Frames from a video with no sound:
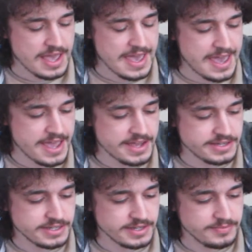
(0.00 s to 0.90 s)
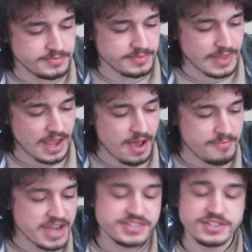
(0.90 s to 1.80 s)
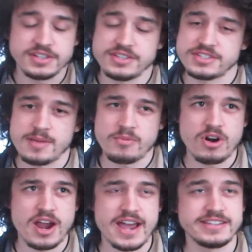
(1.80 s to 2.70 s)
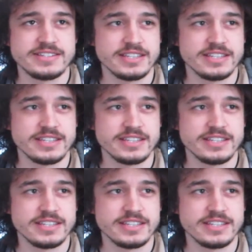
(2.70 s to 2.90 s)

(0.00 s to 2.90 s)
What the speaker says: and I basically summarized